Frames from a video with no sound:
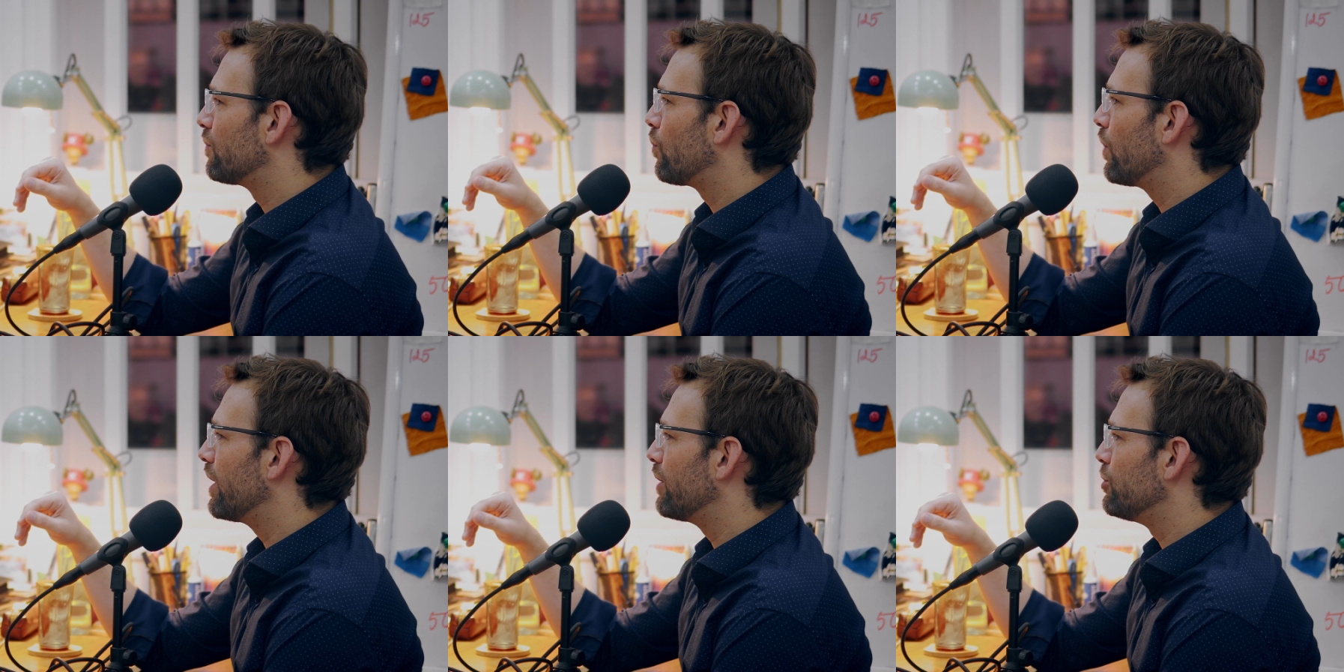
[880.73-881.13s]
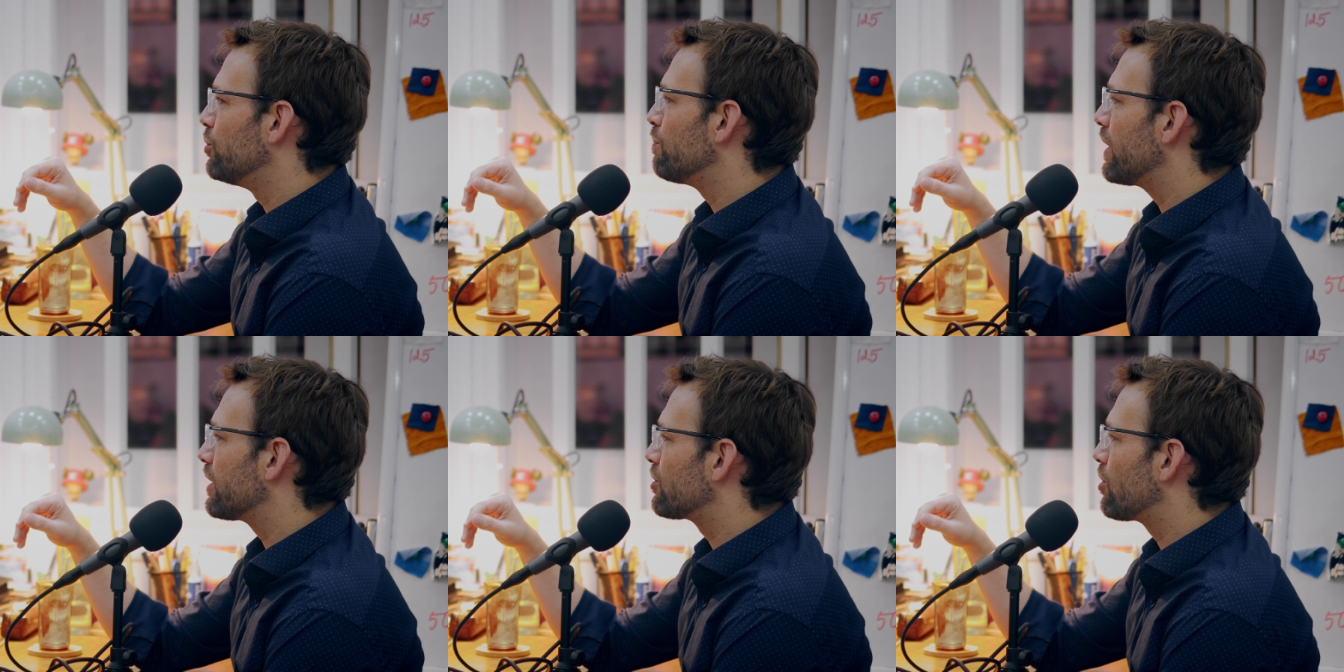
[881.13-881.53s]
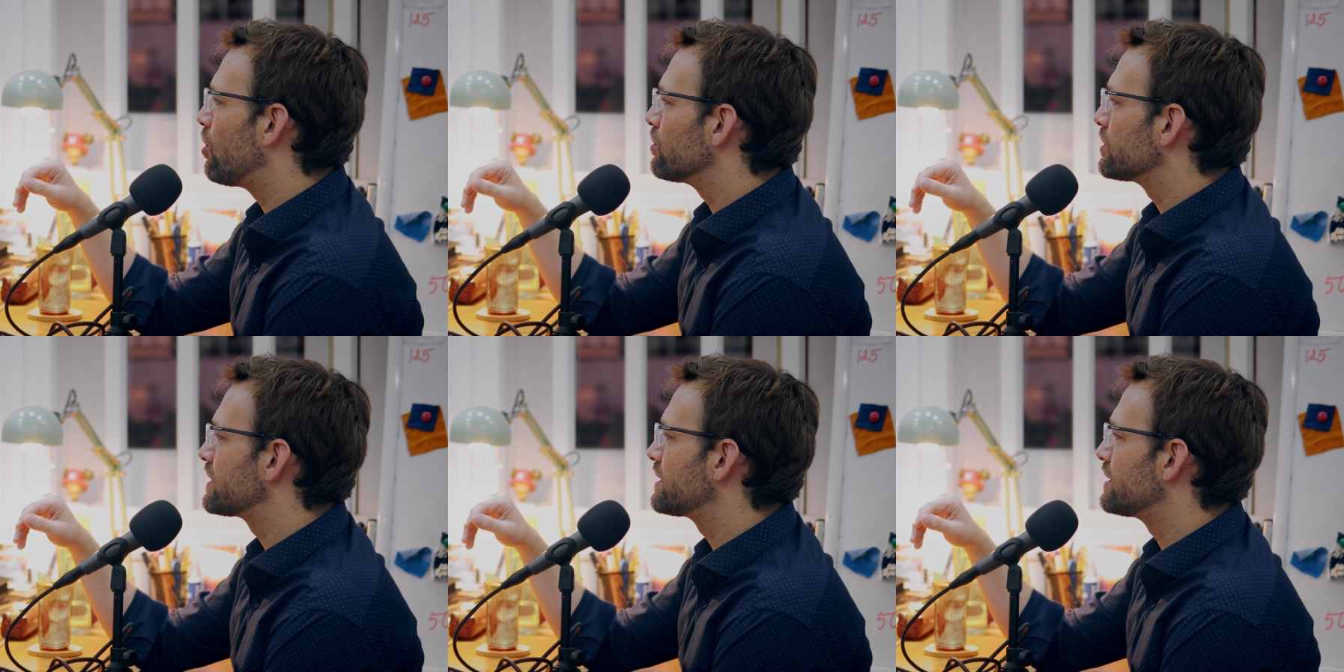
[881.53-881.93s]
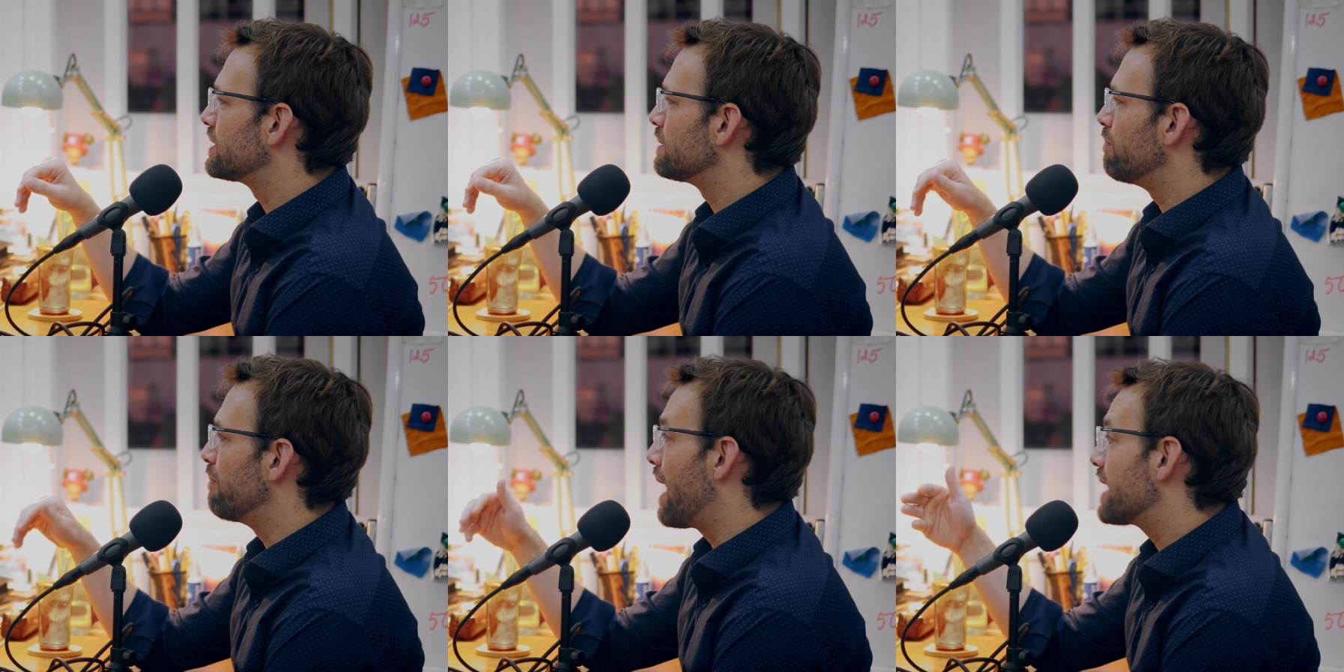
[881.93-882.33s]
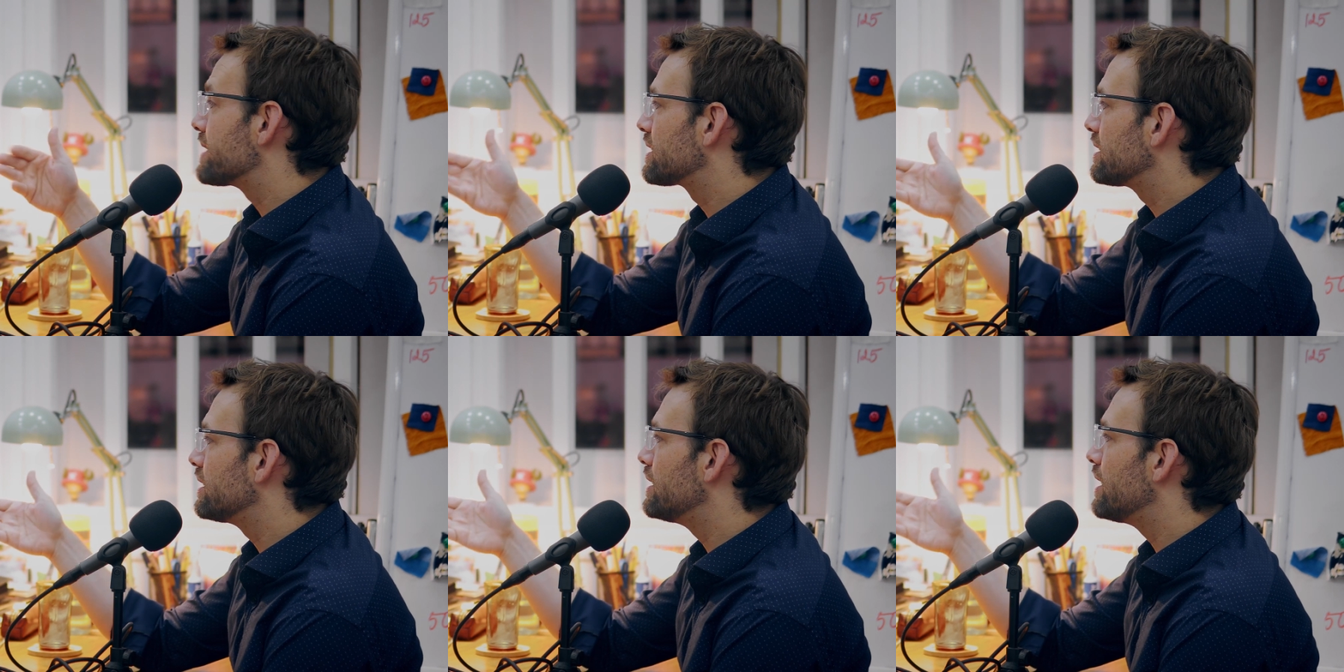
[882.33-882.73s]
what you might call
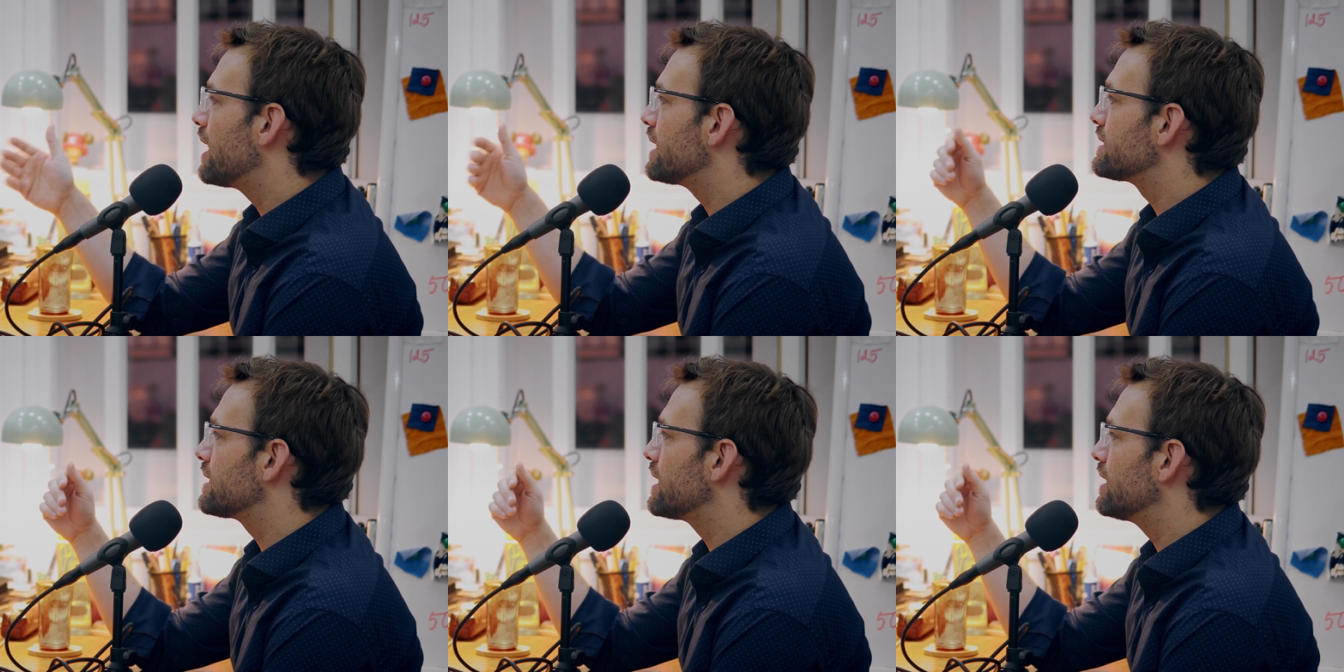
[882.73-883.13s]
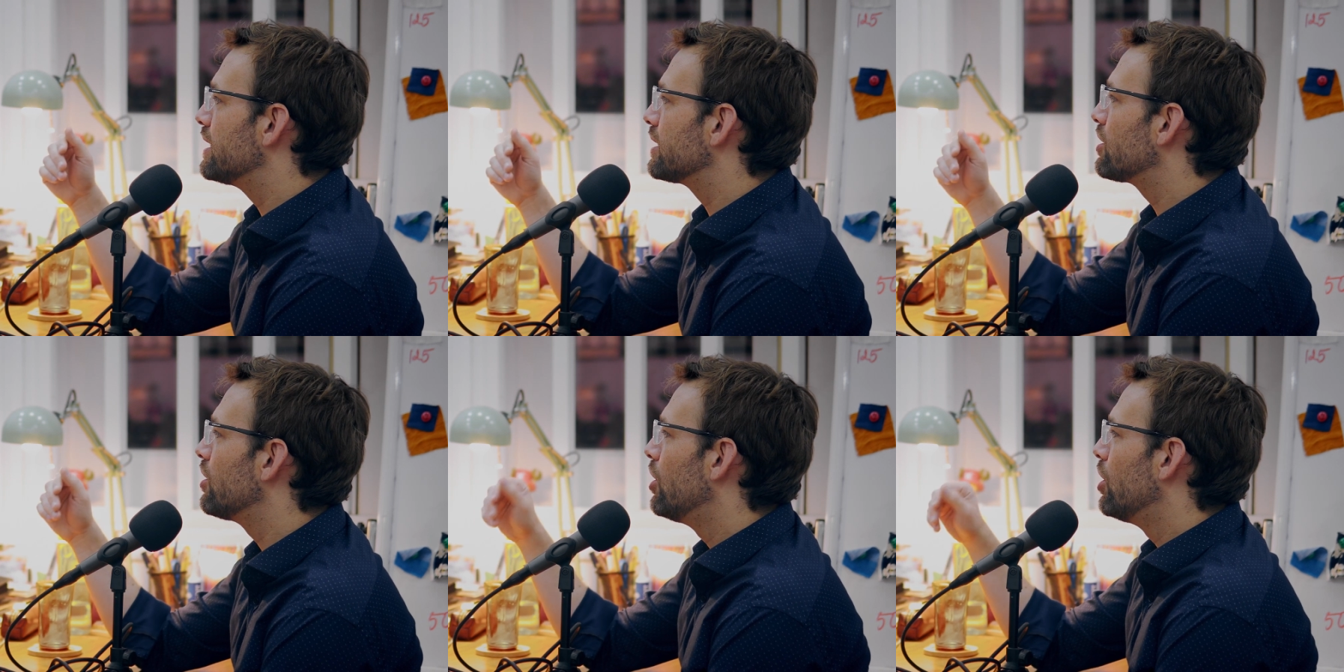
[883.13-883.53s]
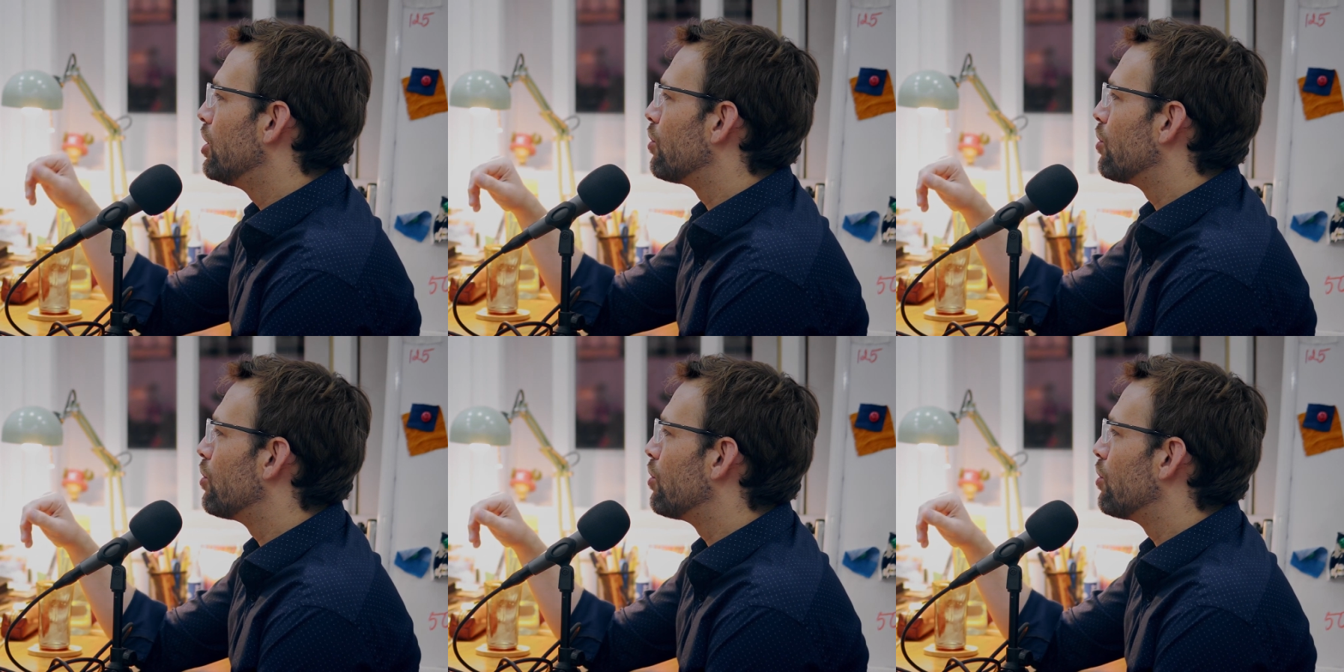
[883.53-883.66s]
masculine aesthetic,